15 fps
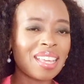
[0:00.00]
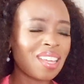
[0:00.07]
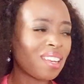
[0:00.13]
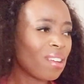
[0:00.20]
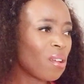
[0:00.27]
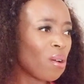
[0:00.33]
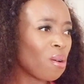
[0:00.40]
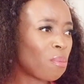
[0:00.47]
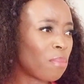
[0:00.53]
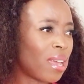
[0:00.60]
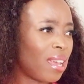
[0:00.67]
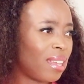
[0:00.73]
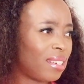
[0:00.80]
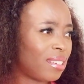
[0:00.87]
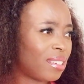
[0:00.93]
No,
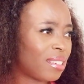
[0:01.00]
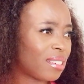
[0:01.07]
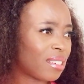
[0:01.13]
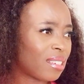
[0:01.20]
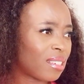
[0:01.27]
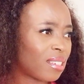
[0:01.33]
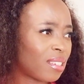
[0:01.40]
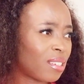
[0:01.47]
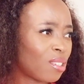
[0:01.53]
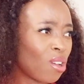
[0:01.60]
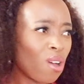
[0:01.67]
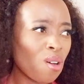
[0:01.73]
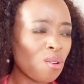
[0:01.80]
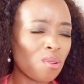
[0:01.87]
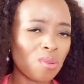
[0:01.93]
man.
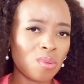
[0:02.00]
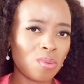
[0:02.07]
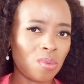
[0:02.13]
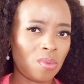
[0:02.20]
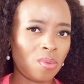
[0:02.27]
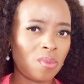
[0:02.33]
No.